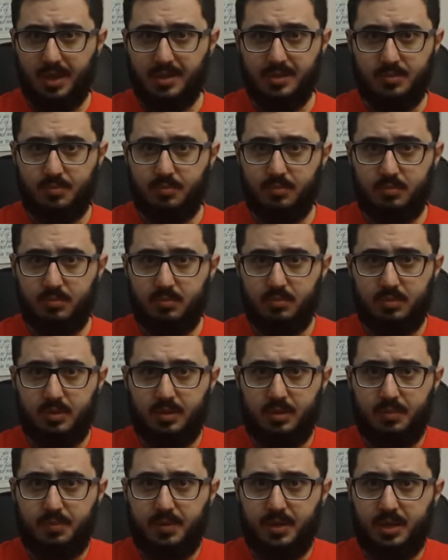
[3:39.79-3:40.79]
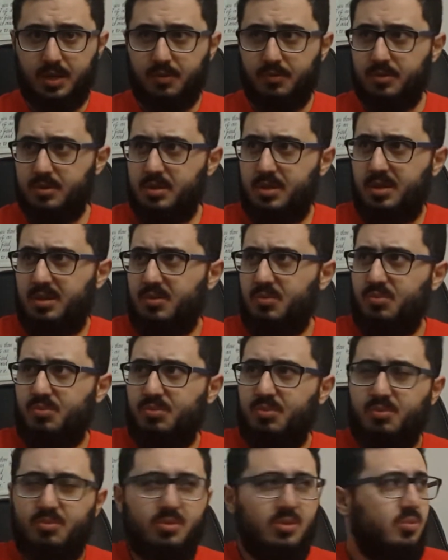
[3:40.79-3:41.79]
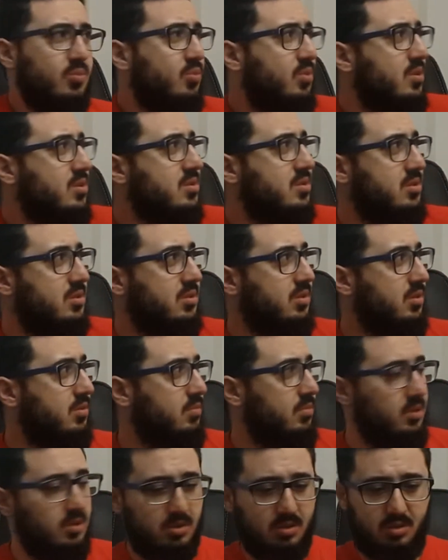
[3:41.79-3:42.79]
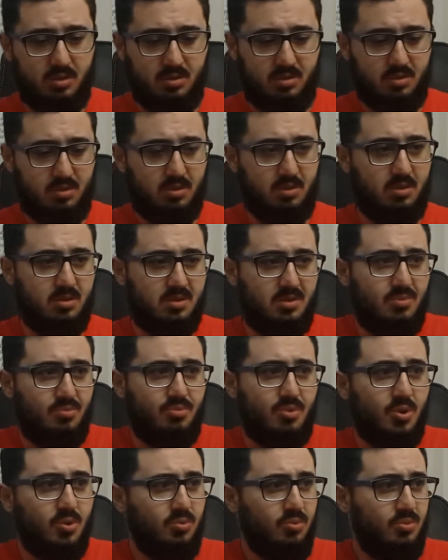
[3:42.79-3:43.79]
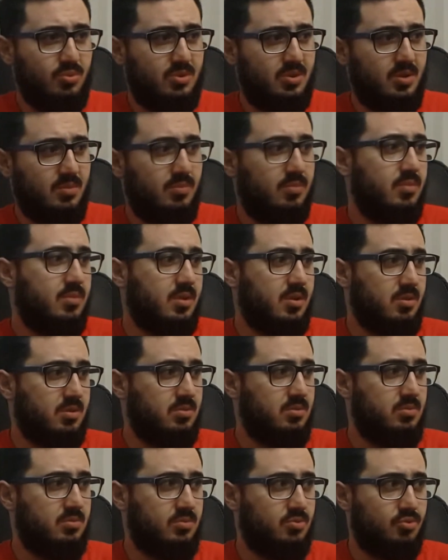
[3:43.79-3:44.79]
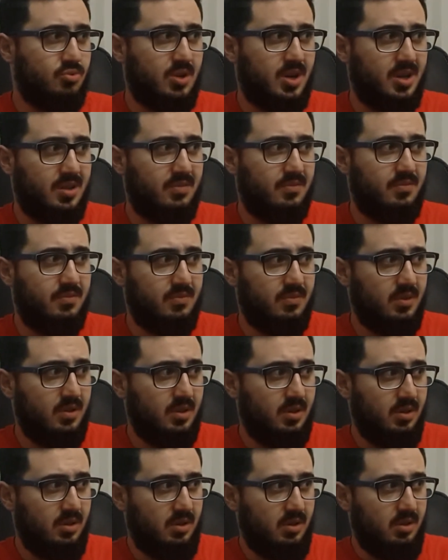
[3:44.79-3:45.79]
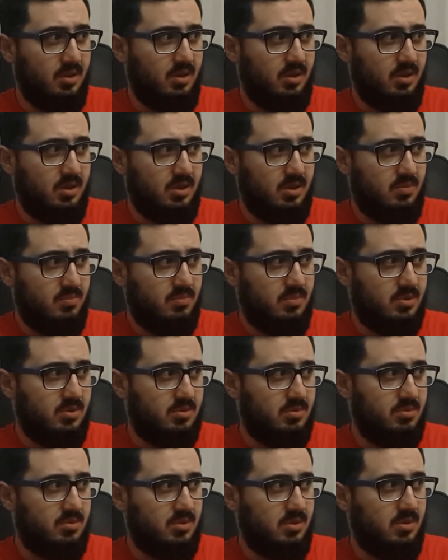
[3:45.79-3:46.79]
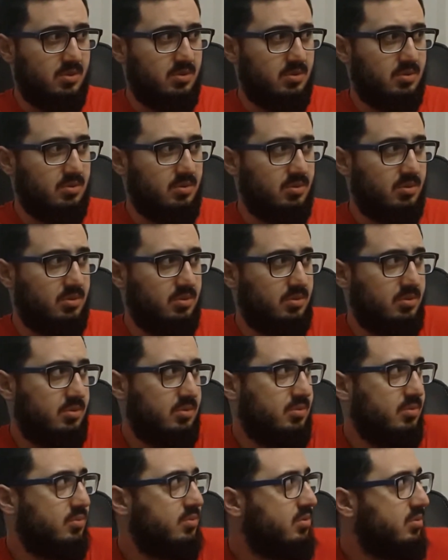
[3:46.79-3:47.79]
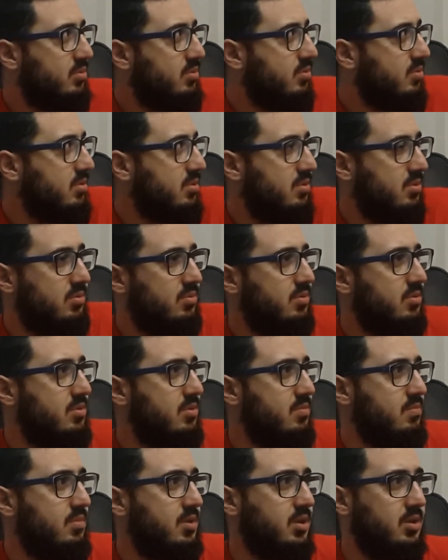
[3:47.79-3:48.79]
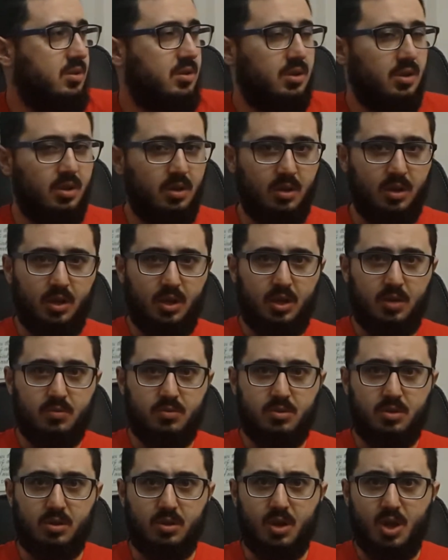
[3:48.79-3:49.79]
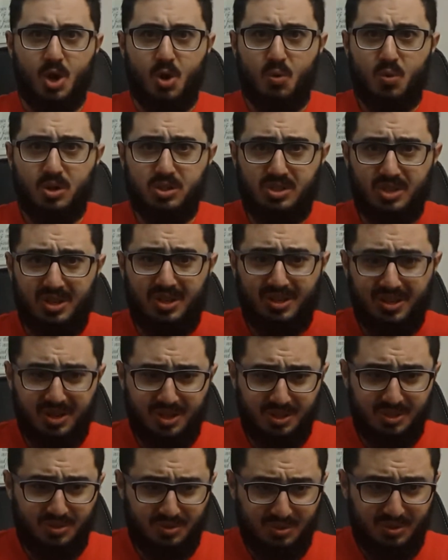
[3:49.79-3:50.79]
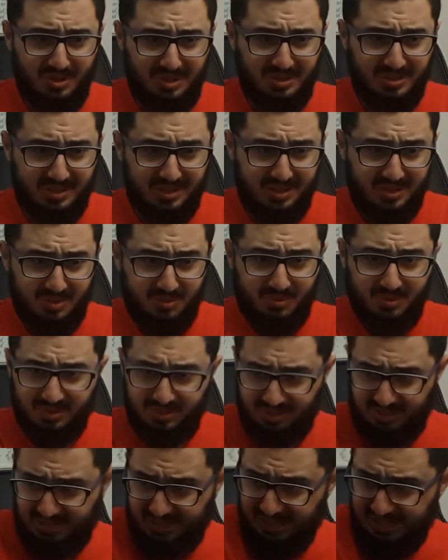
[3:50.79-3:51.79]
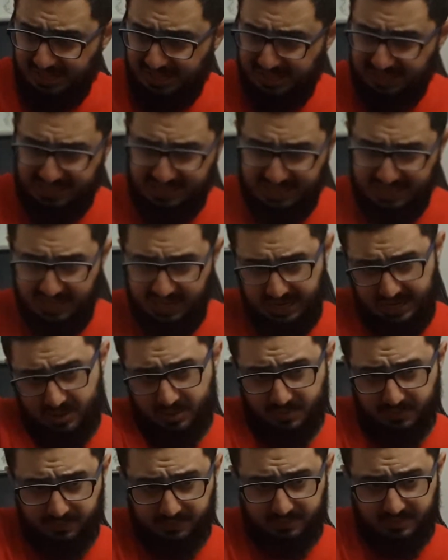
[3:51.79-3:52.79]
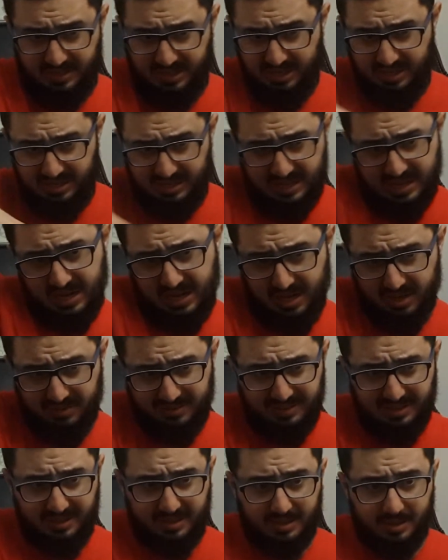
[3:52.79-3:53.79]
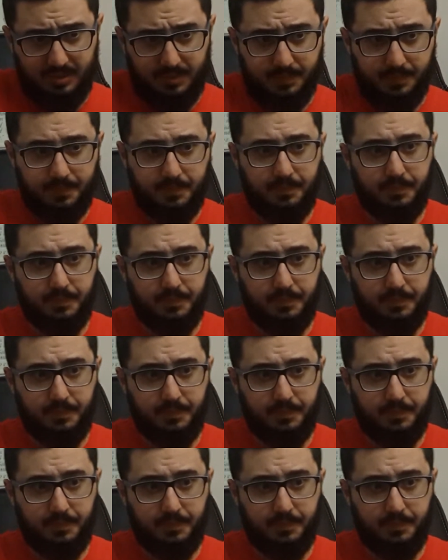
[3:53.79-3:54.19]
And the on the bike I was saying, what, what, what? I mean, it's just a road. Um, I drive. I am a uh, what, what, what do you mean? He was saying, what all are you doing there? What is, get out, get out of, get out, get out there.